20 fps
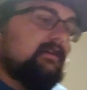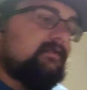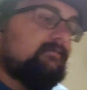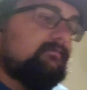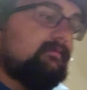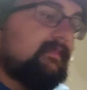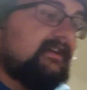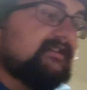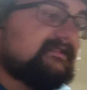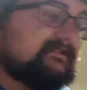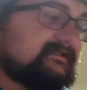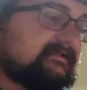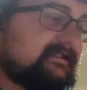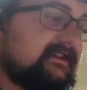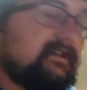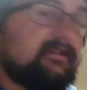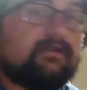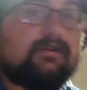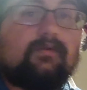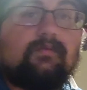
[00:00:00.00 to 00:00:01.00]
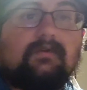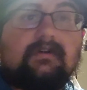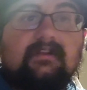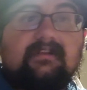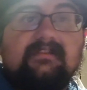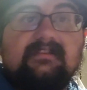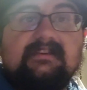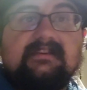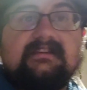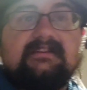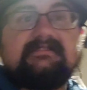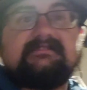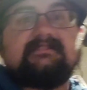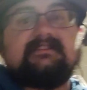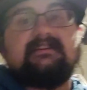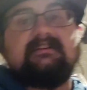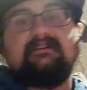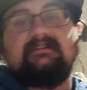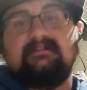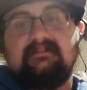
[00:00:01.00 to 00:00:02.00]
my single one of these.
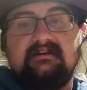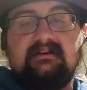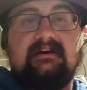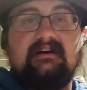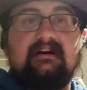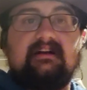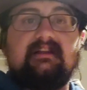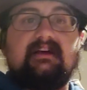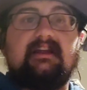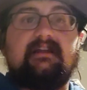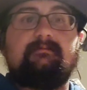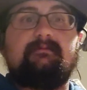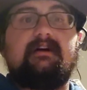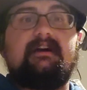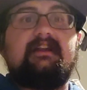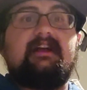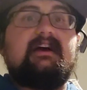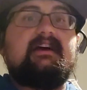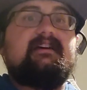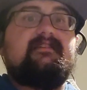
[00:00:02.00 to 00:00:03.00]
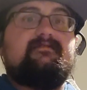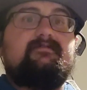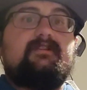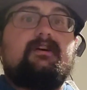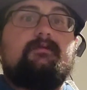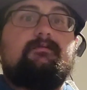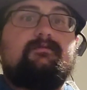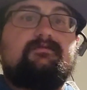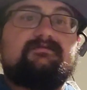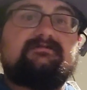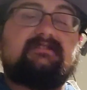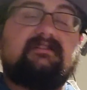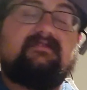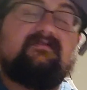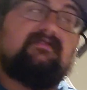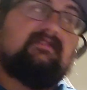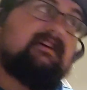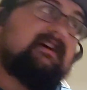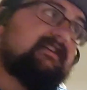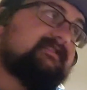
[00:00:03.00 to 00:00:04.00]
A lot of mine, I have doubles of
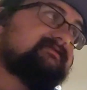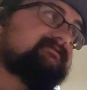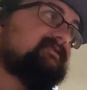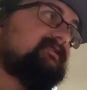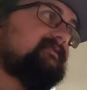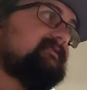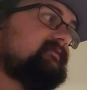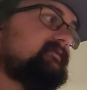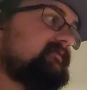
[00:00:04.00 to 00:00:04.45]
a lot of stuff